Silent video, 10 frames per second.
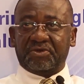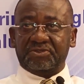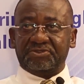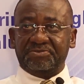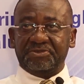to
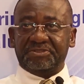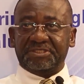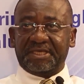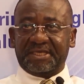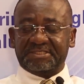
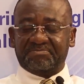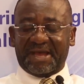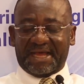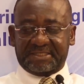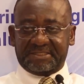contribute its
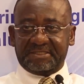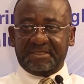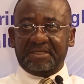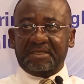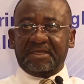part,
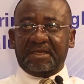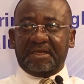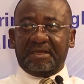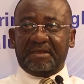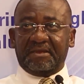
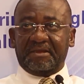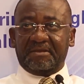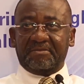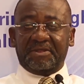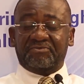
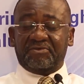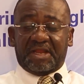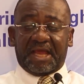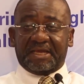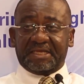if you
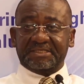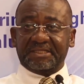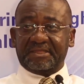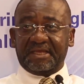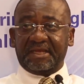like, as
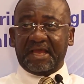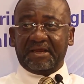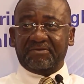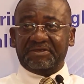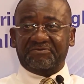a third
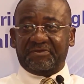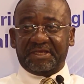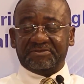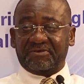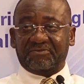line of
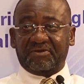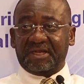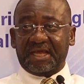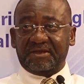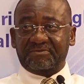defense or
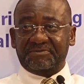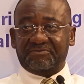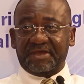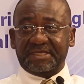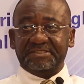fourth line of
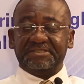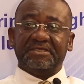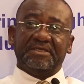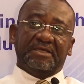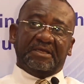
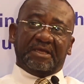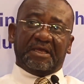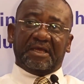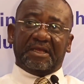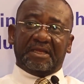defense,
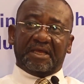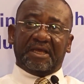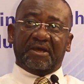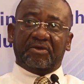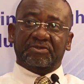and
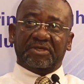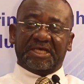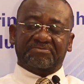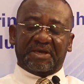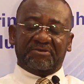also
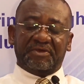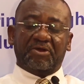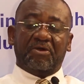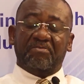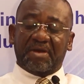as part of the
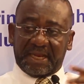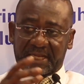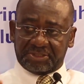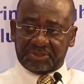combined